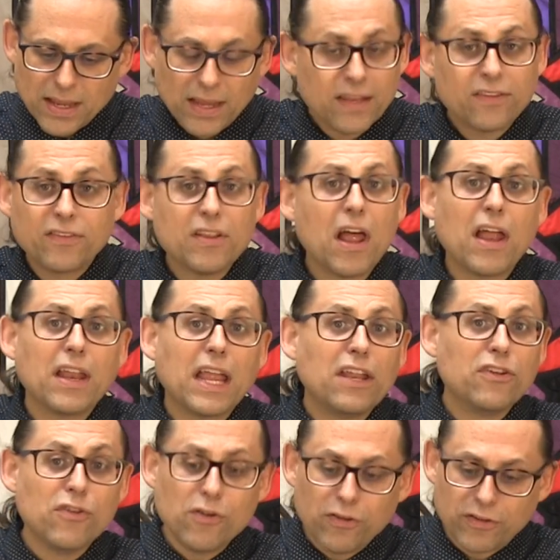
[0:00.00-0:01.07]
And it's not a
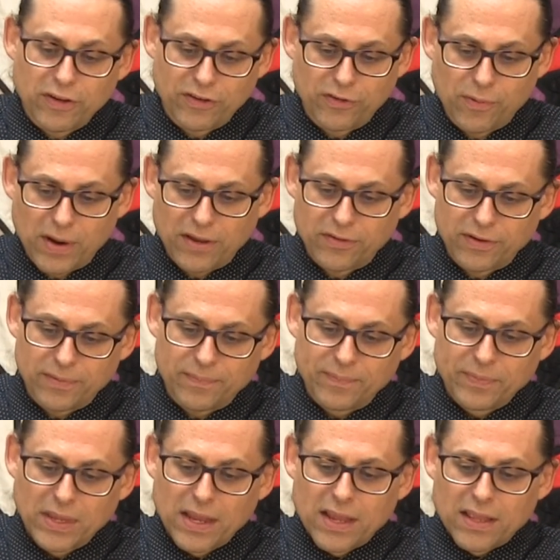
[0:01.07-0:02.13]
new situation.
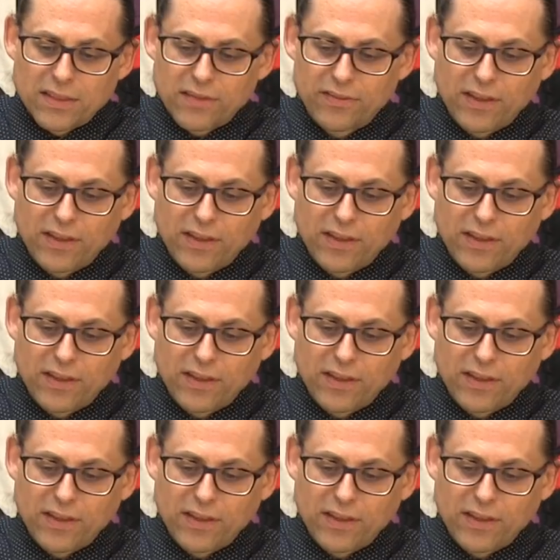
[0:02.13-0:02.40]
The